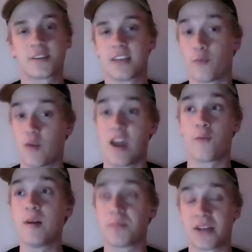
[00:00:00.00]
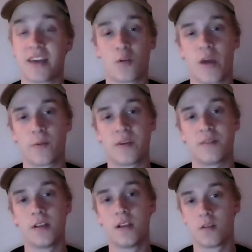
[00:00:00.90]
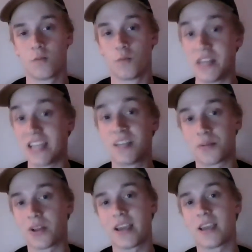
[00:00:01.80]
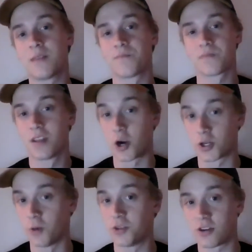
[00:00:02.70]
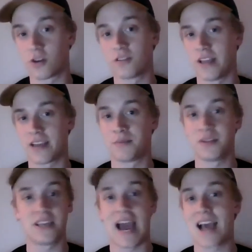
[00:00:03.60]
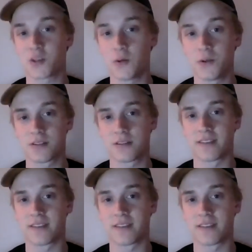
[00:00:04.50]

If we play the way we need to play and our coaches aren't, like, complete assholes, like